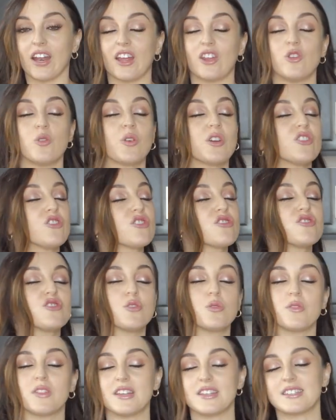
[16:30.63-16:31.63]
and you can just
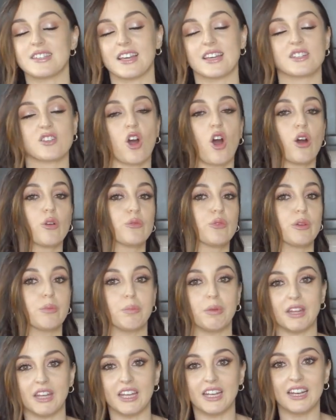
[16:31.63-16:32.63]
do these things on
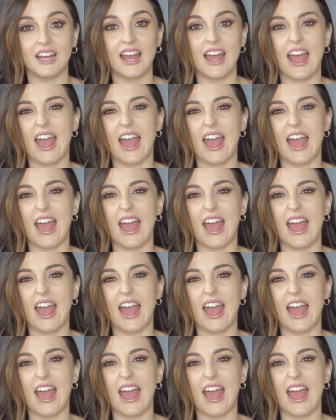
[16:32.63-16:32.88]
repeat,